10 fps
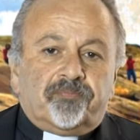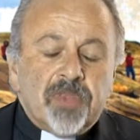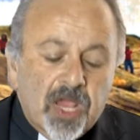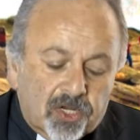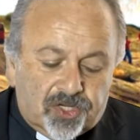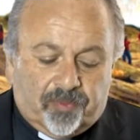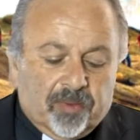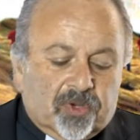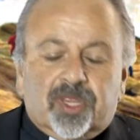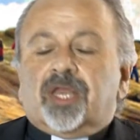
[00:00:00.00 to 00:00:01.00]
Do you
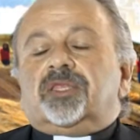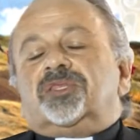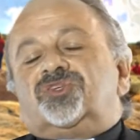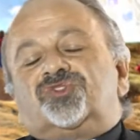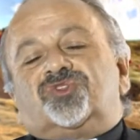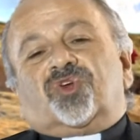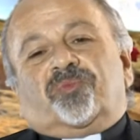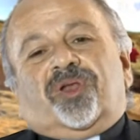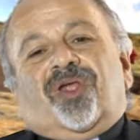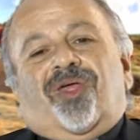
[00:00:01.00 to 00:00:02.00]
remember that in the
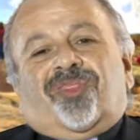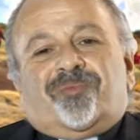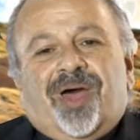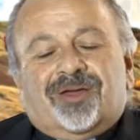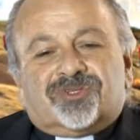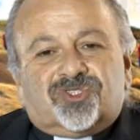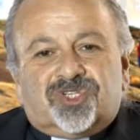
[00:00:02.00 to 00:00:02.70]
Sermon on the Mount,